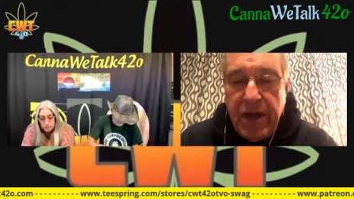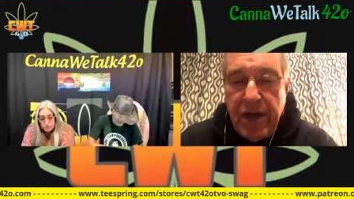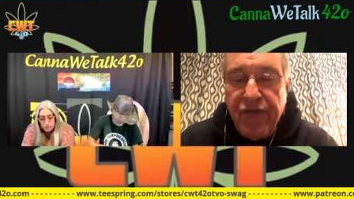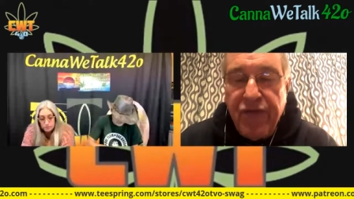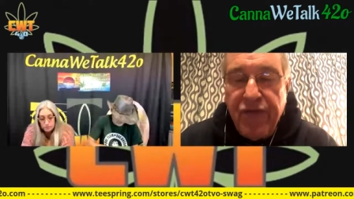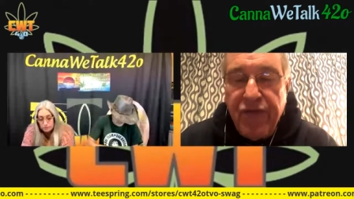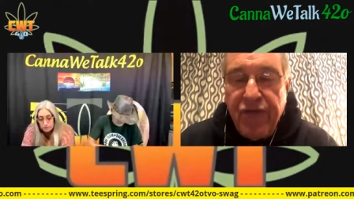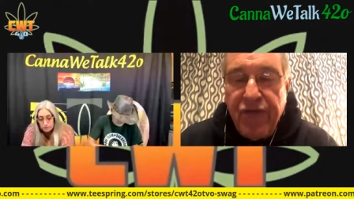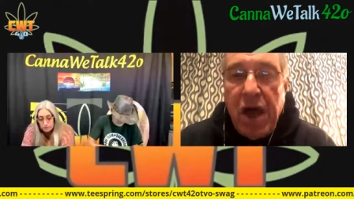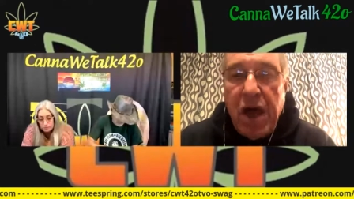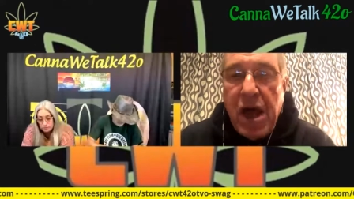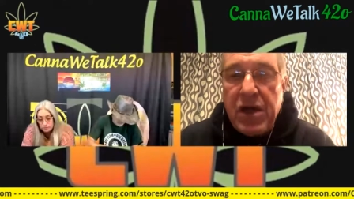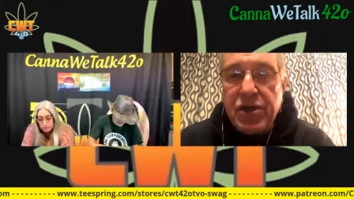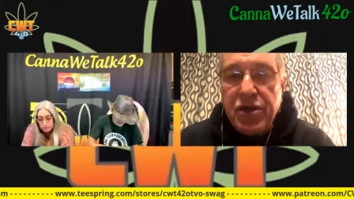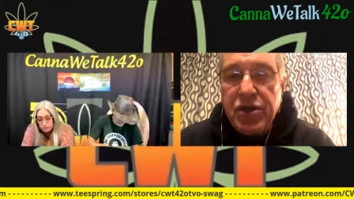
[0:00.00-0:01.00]
that if you
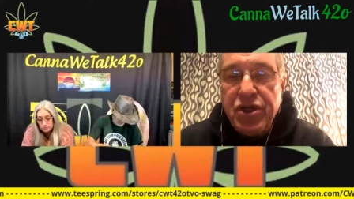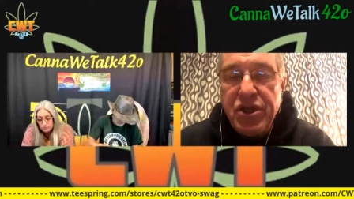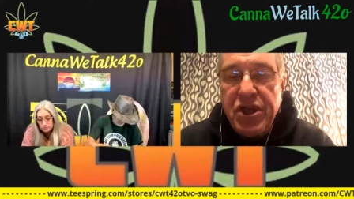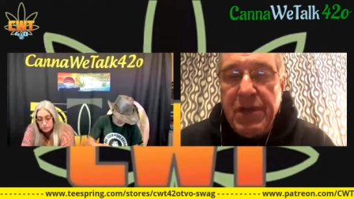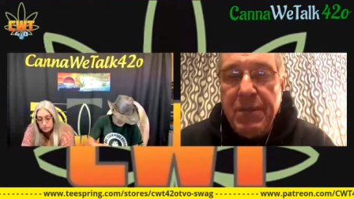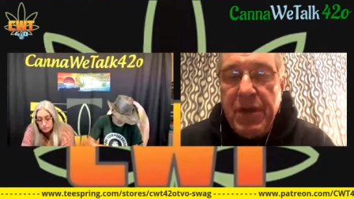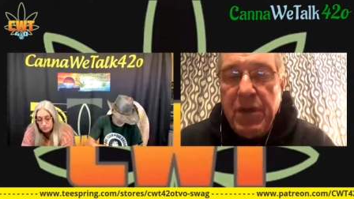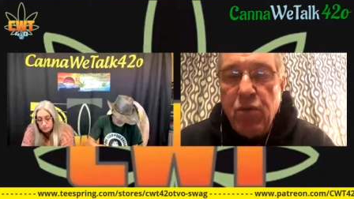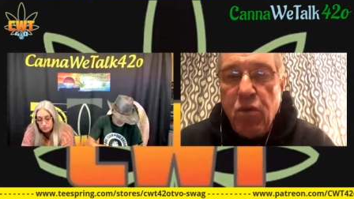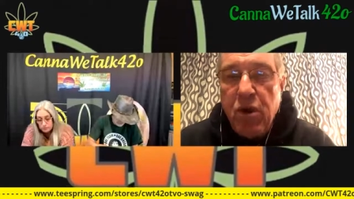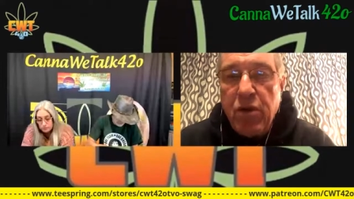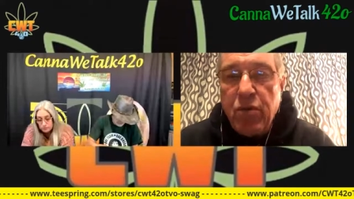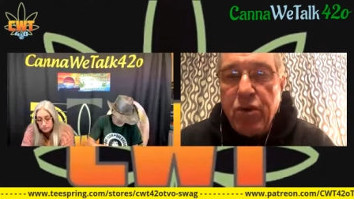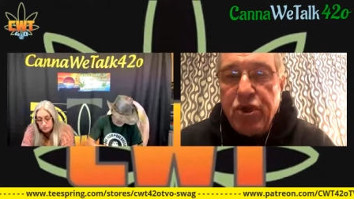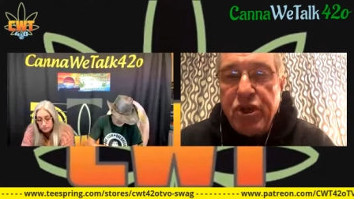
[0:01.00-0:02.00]
block the
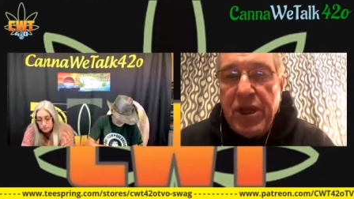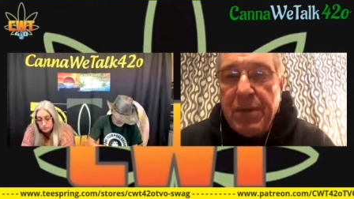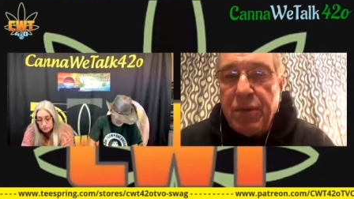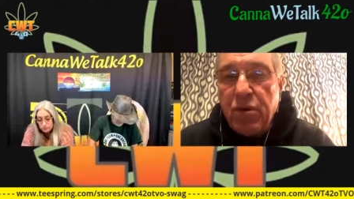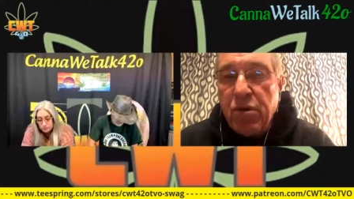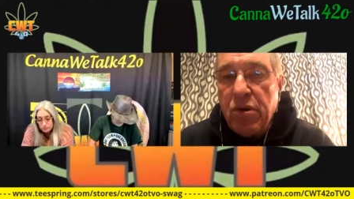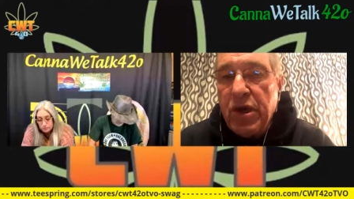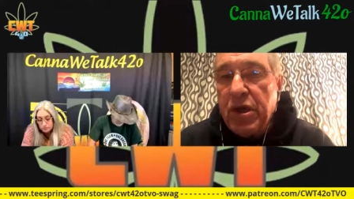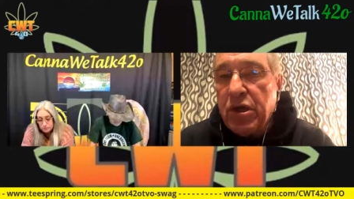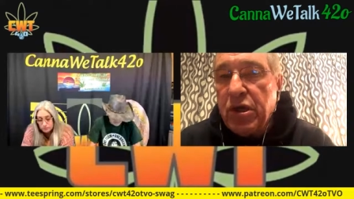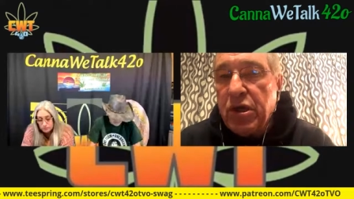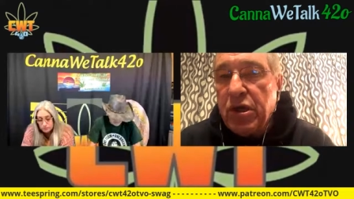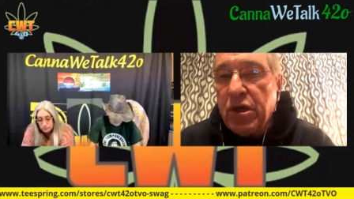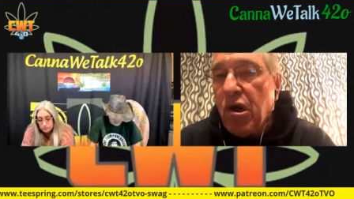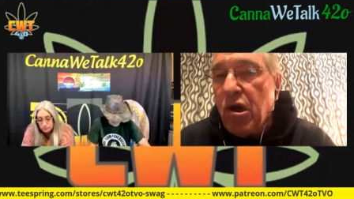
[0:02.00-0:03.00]
CB1 receptor,
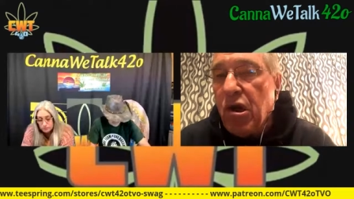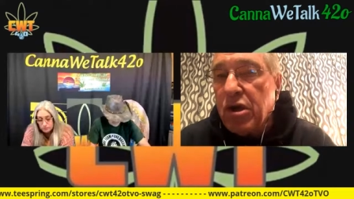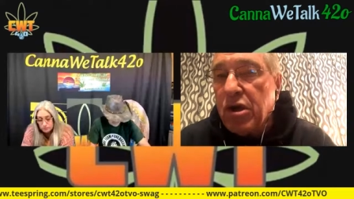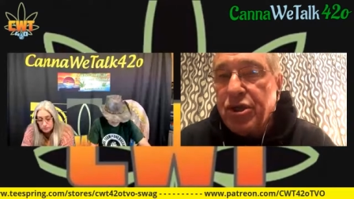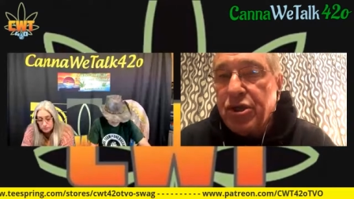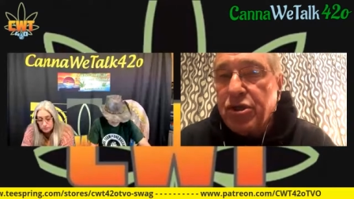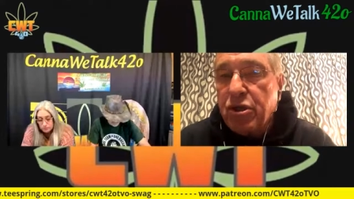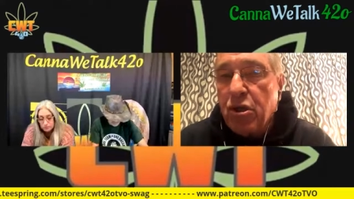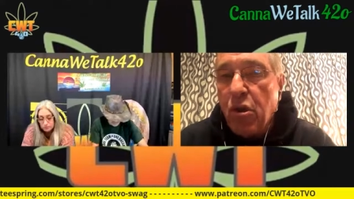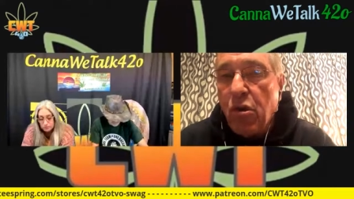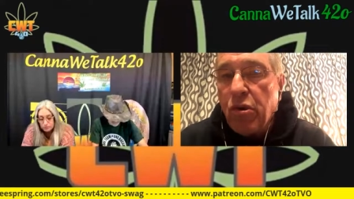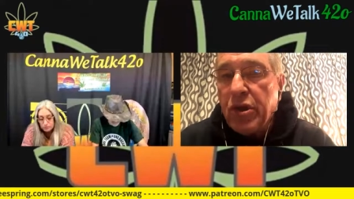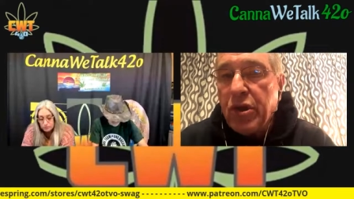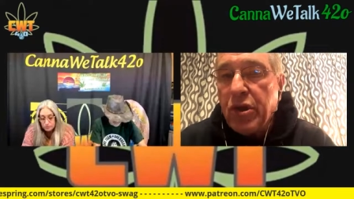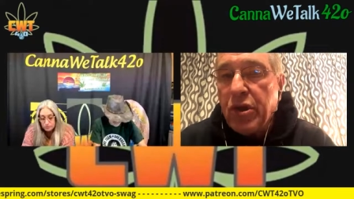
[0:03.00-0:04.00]
it causes
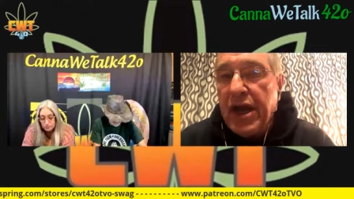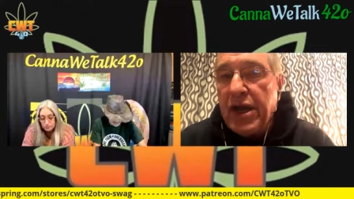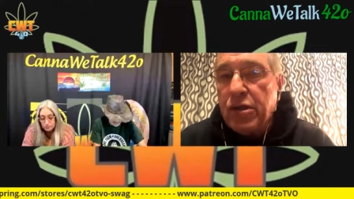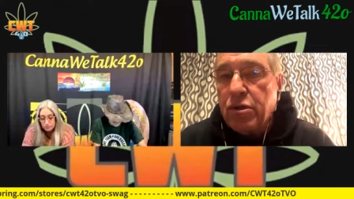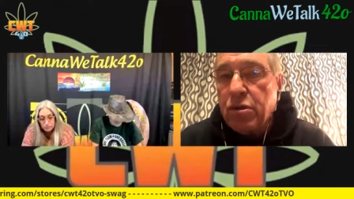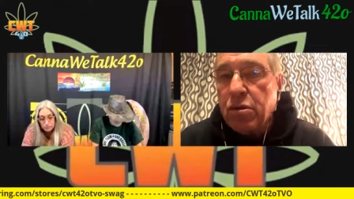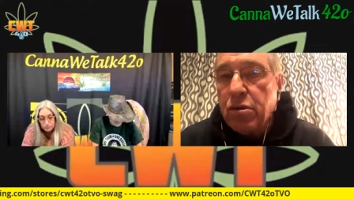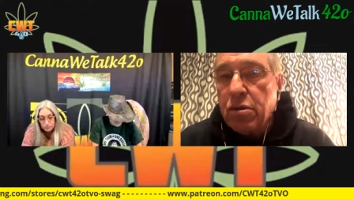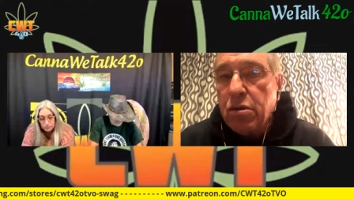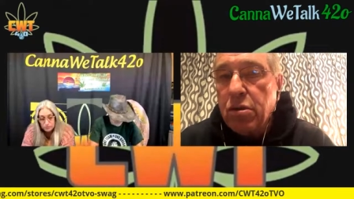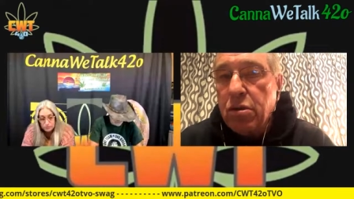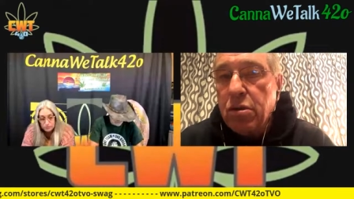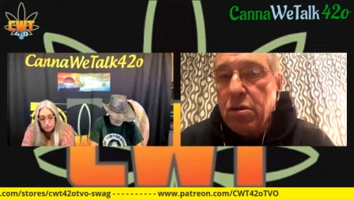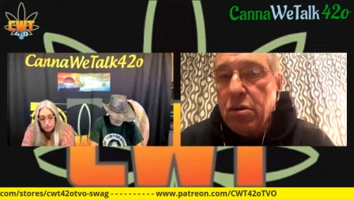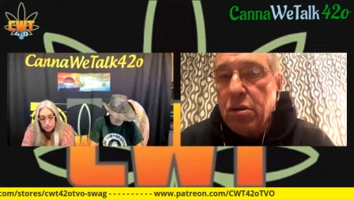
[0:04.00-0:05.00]
colon cancer.
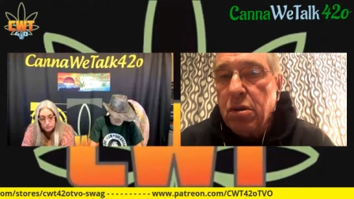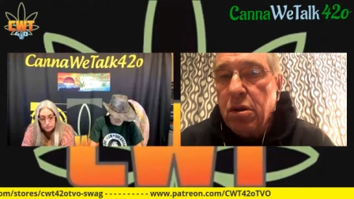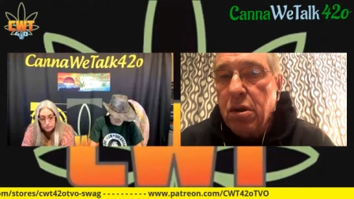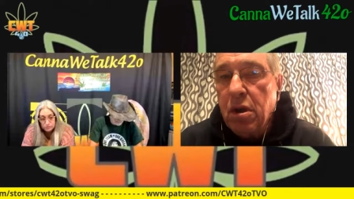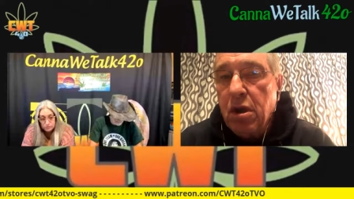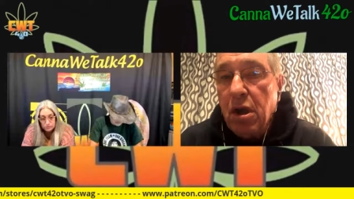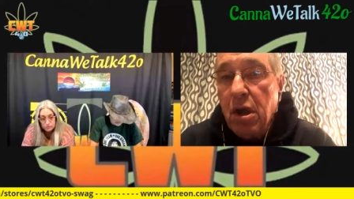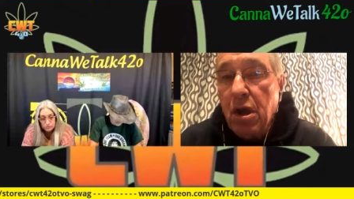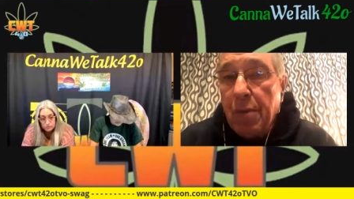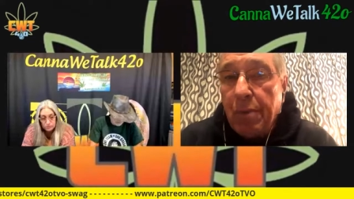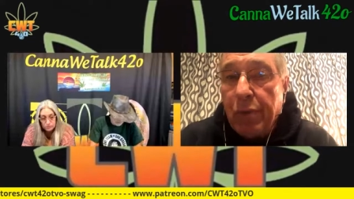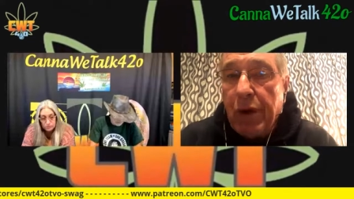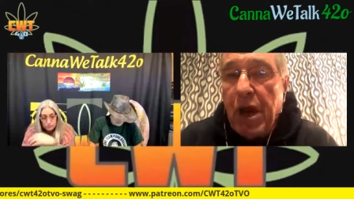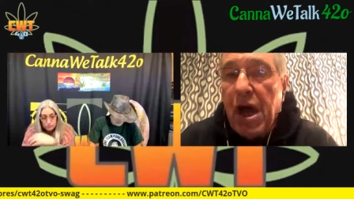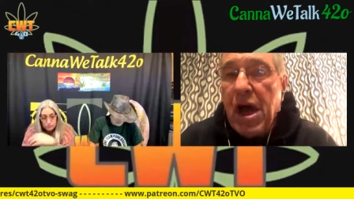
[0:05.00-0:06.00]

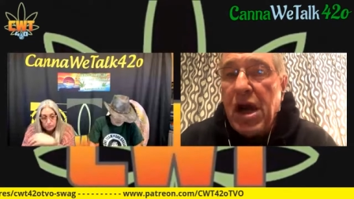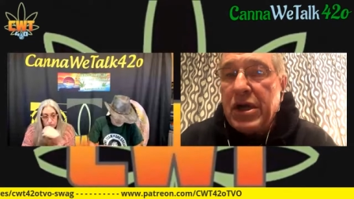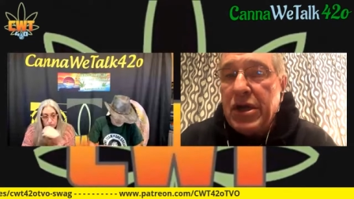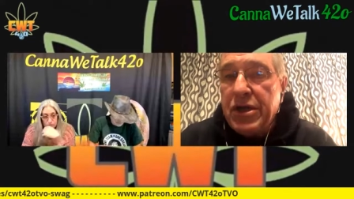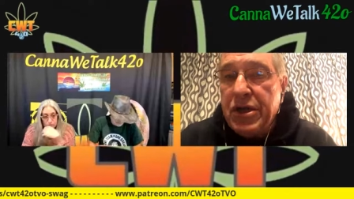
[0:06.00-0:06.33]
Blocking the